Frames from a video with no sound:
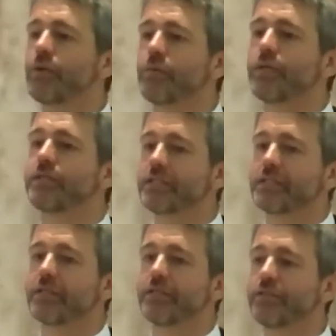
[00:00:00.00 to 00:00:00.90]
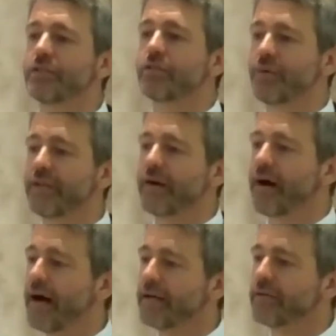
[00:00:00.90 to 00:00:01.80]
we're real disillusioned with
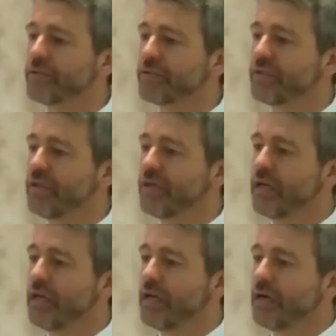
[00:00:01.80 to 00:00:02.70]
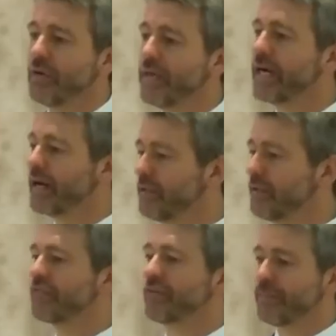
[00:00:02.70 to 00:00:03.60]
our idols. We got to
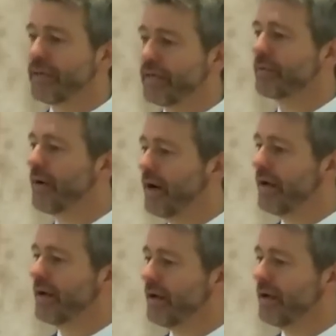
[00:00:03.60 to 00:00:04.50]
look for a better way.